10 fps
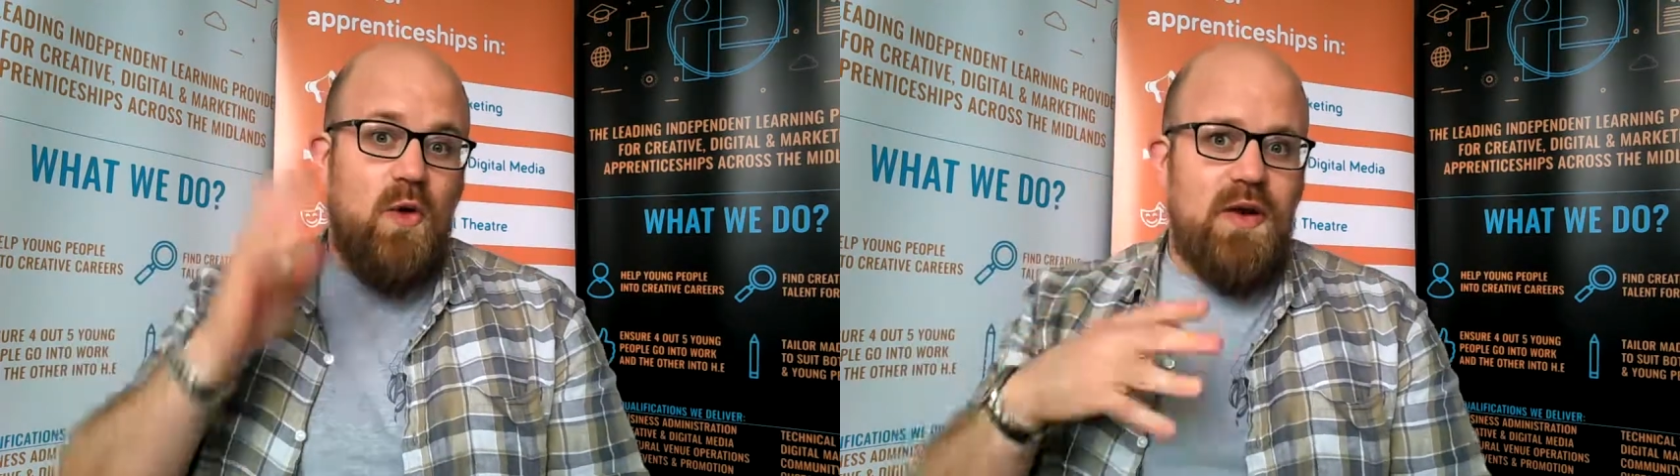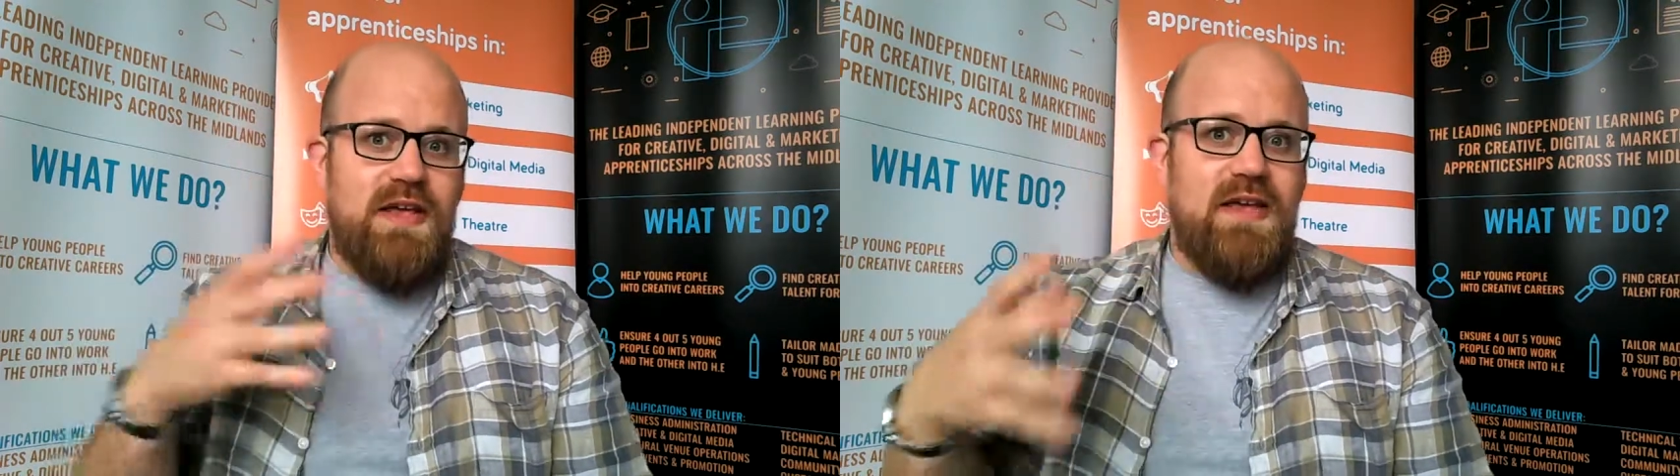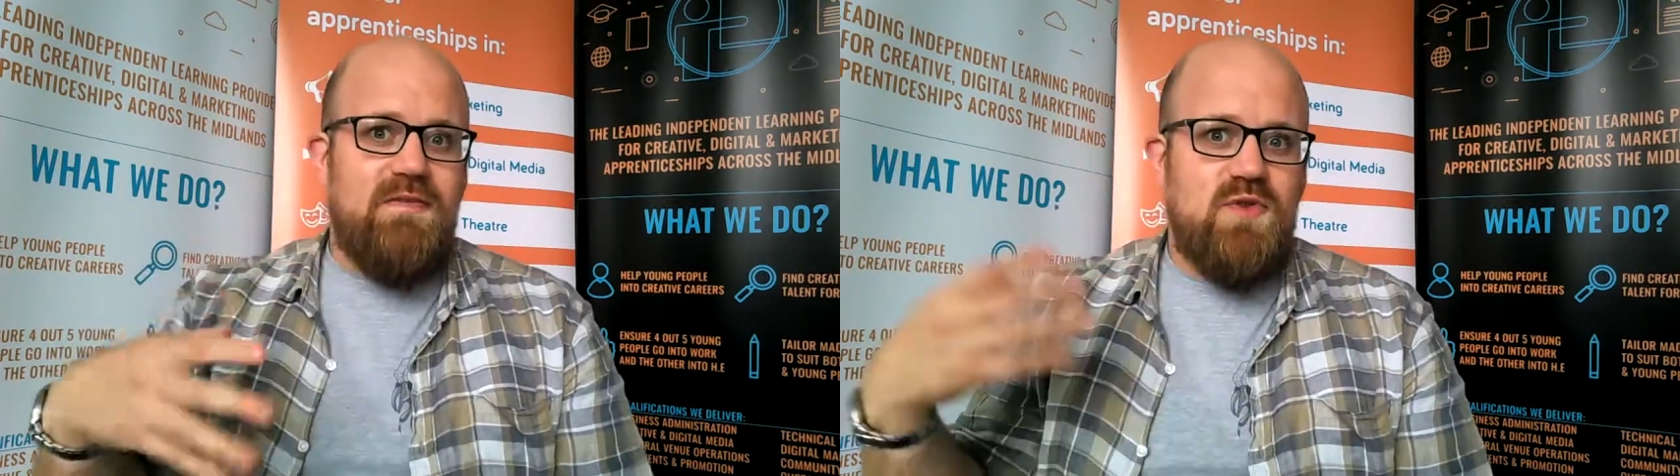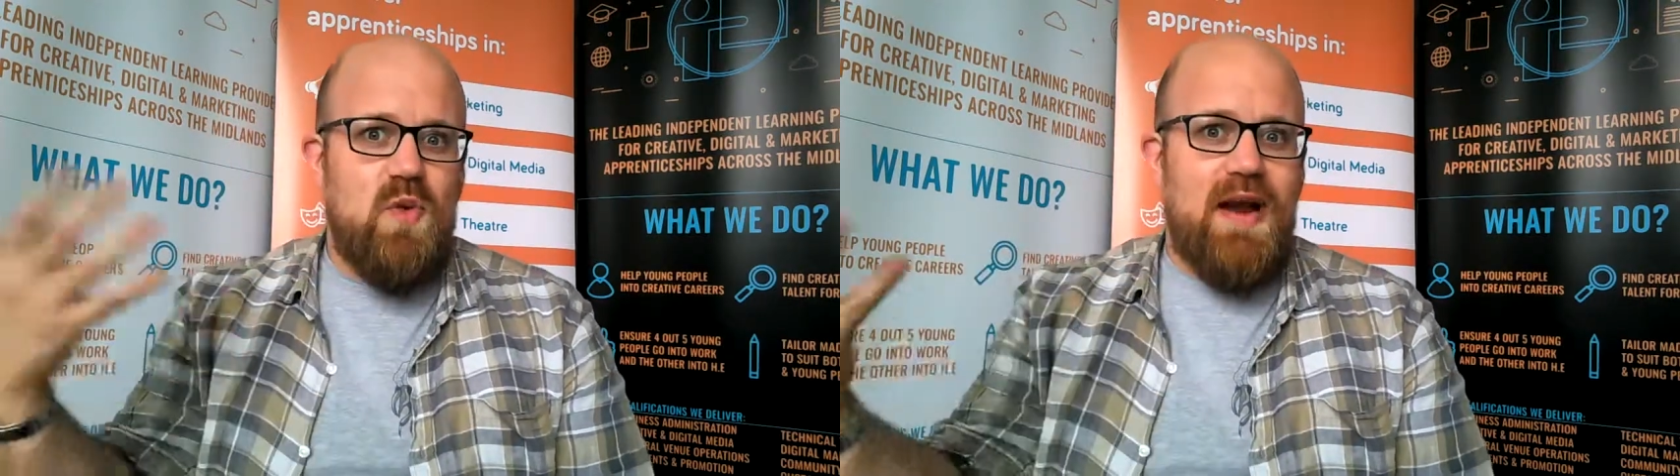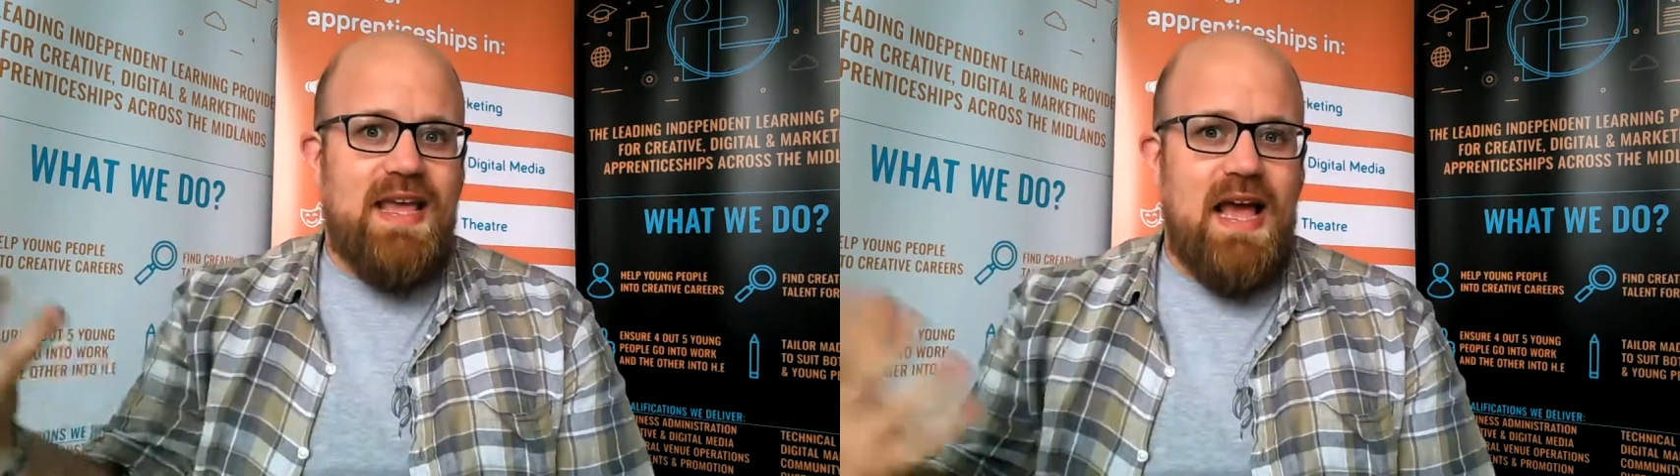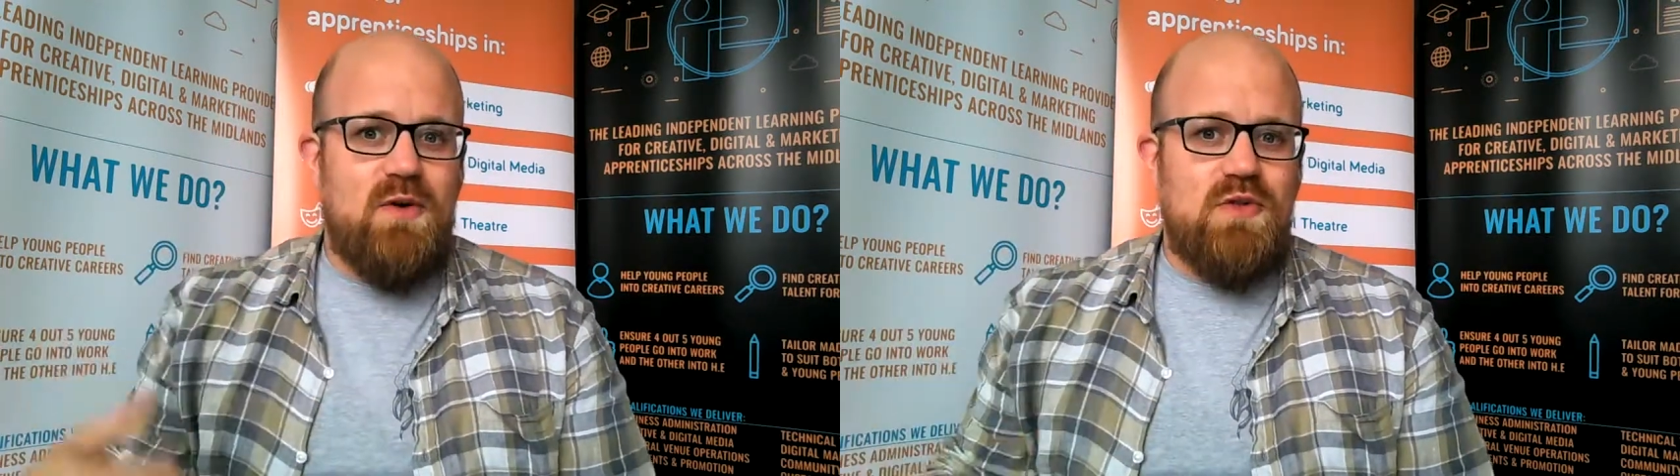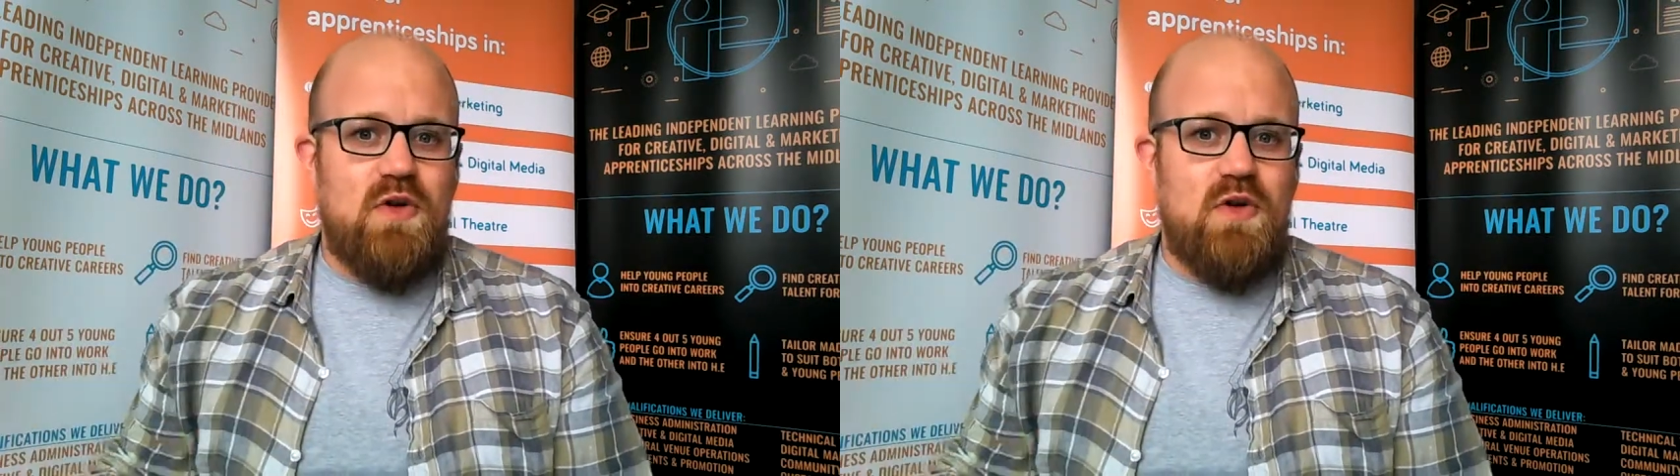only give 20 out,